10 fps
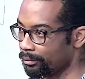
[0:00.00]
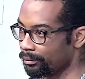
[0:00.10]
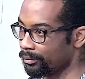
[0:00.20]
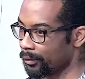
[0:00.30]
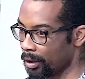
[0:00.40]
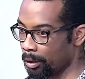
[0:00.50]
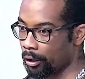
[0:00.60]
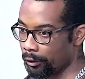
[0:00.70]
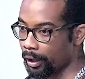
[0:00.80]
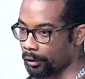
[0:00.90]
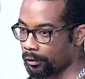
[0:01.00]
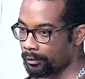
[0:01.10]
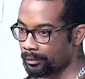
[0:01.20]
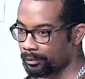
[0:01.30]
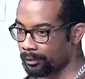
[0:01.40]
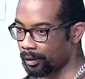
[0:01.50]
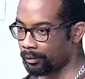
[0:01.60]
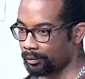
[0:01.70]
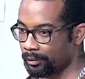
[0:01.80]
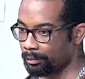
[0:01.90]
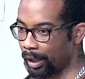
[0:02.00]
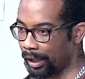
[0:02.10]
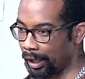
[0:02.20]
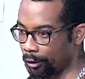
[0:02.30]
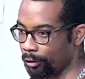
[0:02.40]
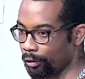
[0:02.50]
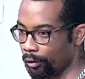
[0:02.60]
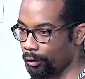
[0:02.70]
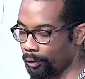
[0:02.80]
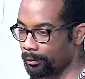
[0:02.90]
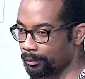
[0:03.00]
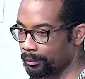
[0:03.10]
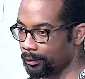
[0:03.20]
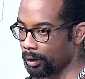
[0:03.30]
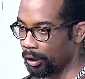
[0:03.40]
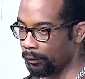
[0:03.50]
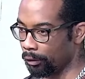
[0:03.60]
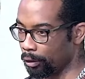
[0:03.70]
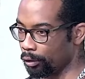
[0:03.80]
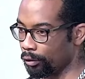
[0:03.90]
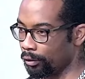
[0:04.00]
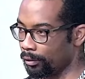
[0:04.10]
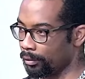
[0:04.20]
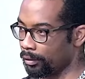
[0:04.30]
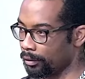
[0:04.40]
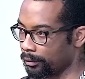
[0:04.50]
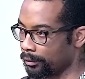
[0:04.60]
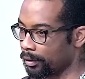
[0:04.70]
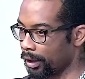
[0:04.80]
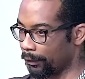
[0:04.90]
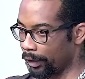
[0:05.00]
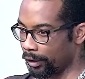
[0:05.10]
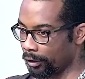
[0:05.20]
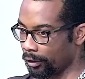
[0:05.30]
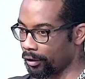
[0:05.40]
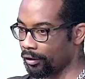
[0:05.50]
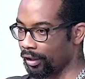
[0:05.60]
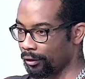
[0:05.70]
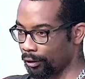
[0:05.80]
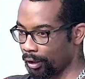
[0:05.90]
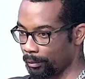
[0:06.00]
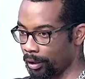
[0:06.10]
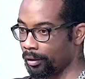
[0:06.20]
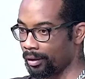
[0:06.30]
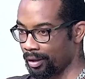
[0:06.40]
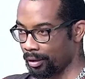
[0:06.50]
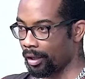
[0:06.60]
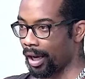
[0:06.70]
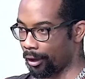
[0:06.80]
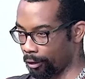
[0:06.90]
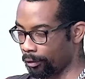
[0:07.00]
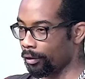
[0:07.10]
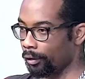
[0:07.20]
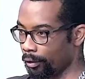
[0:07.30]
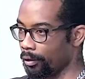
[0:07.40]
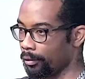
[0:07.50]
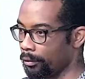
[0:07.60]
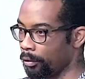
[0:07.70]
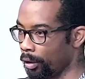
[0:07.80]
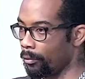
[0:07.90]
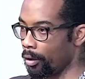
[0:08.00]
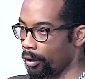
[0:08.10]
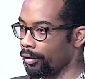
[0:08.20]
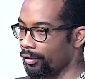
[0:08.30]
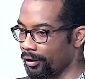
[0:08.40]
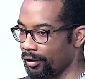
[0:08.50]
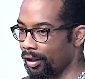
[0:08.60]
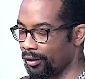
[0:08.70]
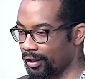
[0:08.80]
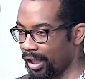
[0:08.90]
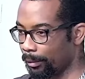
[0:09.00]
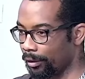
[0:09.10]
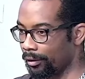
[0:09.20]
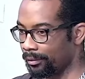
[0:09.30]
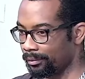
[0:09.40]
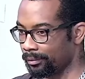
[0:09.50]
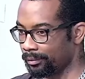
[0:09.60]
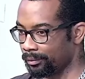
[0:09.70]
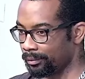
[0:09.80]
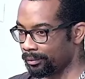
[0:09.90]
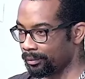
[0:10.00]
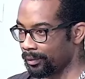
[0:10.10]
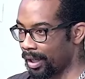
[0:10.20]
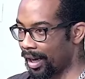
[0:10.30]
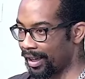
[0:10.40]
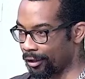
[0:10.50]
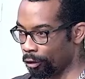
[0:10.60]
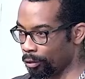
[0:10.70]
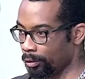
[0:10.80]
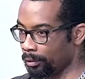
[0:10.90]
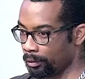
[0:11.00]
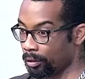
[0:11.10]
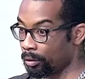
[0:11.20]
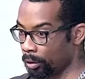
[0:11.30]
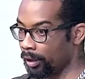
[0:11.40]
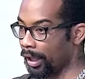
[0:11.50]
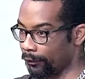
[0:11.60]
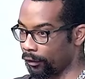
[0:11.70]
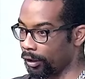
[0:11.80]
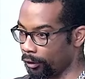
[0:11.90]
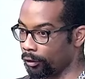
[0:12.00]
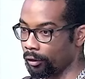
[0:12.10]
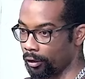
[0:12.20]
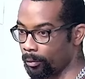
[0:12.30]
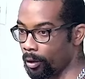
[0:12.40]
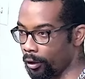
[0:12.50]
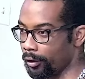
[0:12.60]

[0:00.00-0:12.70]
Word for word: They were correct. But according to the law, if you go to Leviticus, Deuteronomy, according to the law, you don't walk on, on the Sabbath. And as a Jew, you definitely do not walk.